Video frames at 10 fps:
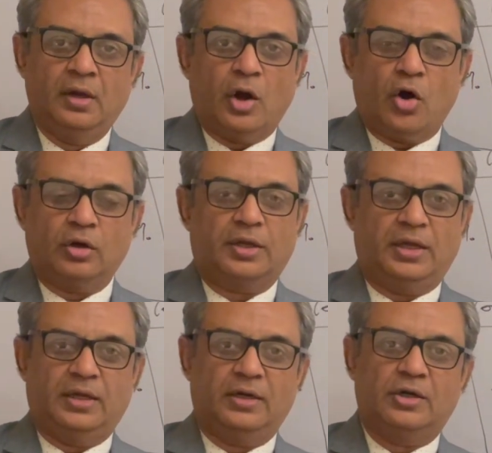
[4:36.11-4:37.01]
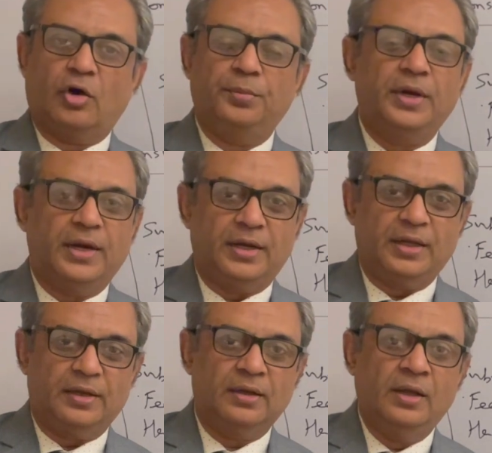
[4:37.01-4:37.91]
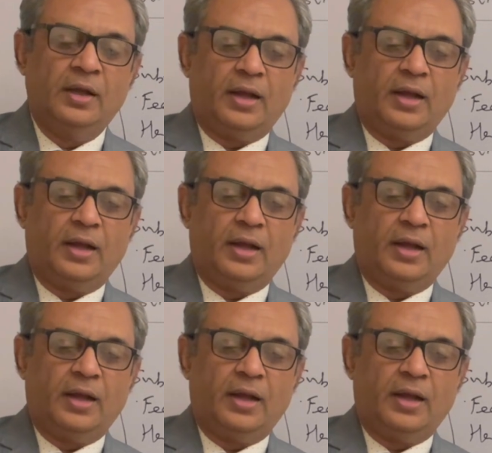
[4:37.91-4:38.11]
honking, dominating,